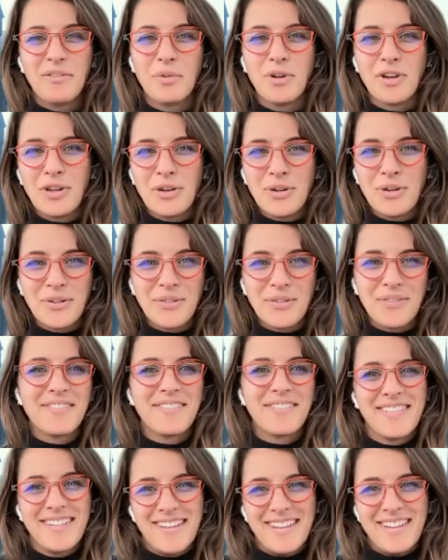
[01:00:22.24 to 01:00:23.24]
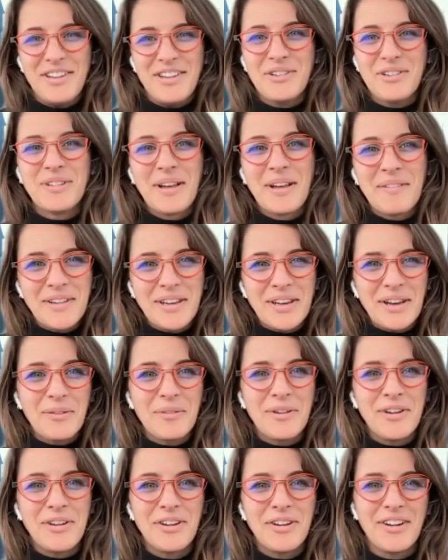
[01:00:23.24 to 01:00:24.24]
thank you well, you, that. you let me
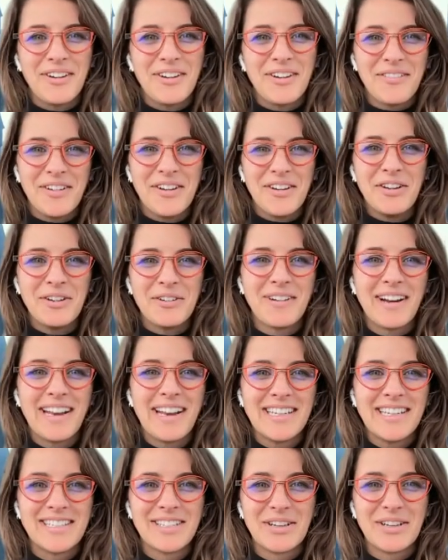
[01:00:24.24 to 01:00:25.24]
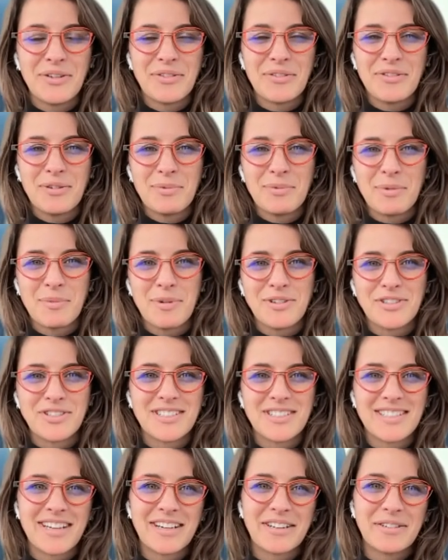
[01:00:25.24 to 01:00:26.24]
know when you're when you're ready to go through your
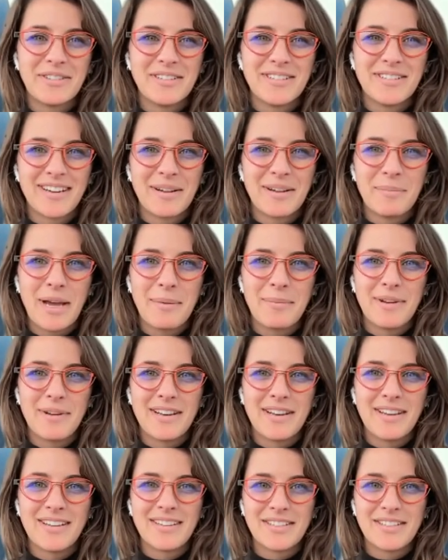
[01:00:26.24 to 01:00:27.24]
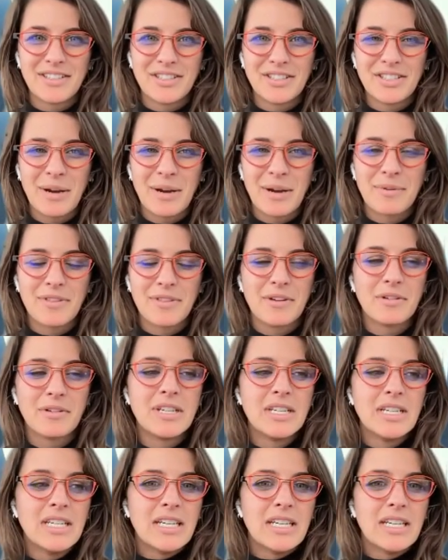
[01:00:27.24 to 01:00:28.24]
promotion cycle and sure. i'm happy to, to, chat with
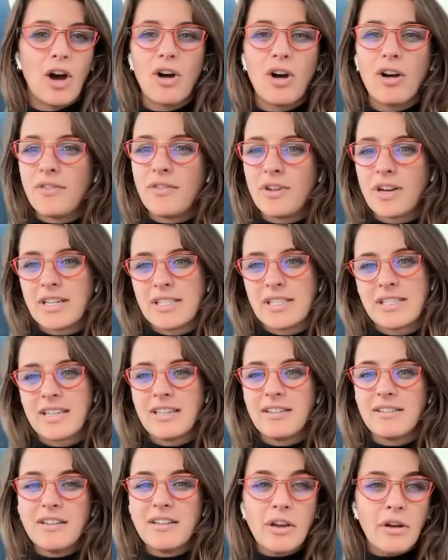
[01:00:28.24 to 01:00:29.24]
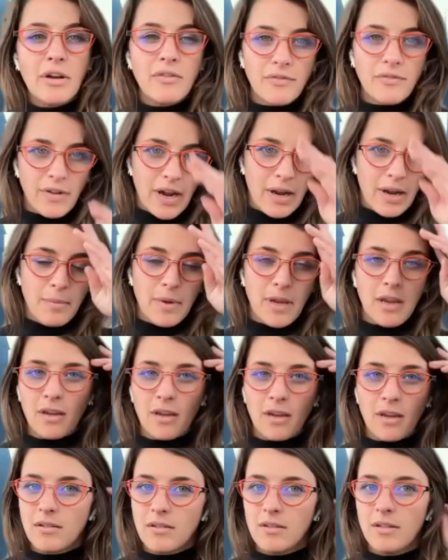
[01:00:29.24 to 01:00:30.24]
you all of you guys can you know find
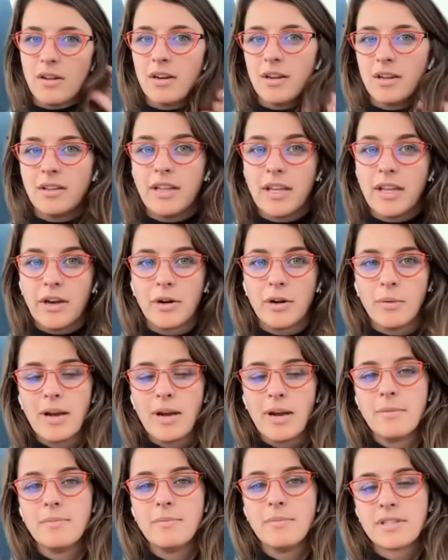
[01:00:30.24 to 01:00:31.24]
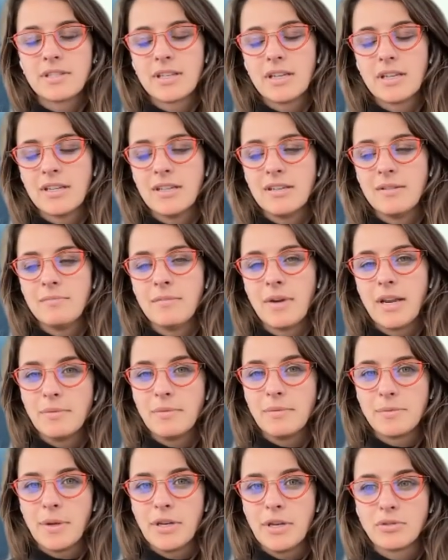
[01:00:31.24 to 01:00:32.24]
me on the interwebs um, my
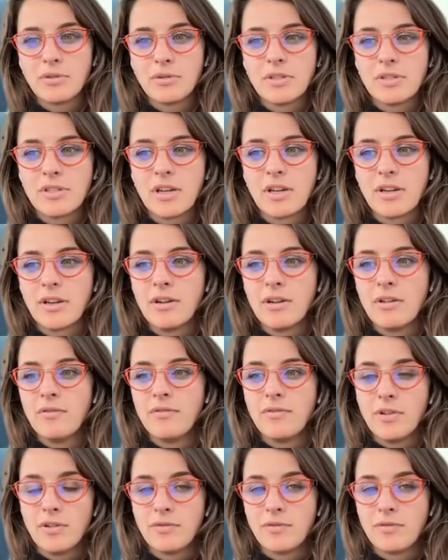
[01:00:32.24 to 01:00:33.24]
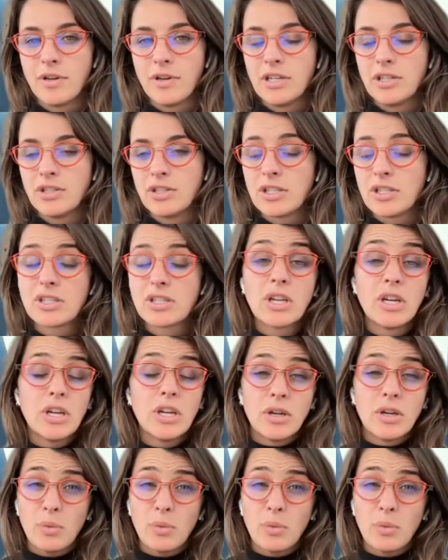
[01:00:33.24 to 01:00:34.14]
name is paige laurenzano feel free to just